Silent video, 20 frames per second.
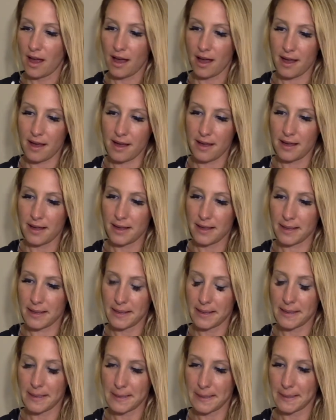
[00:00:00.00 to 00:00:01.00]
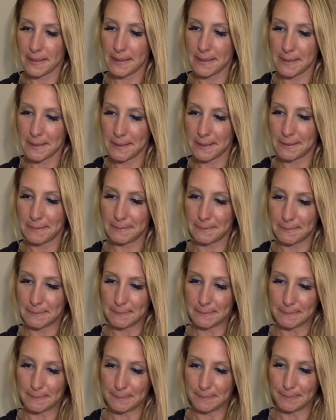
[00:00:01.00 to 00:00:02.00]

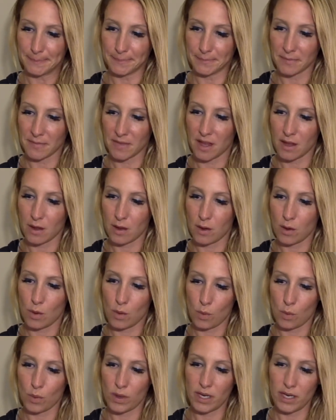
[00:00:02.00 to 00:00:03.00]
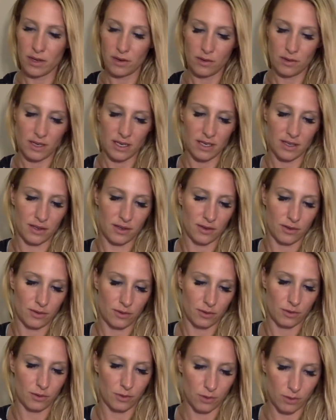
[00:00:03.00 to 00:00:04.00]
um, what do you need
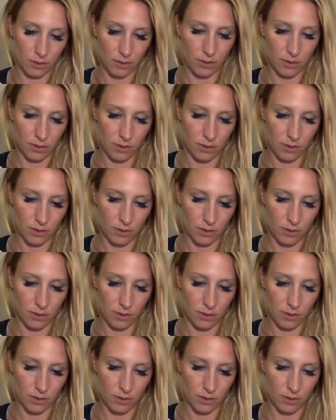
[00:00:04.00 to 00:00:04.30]
to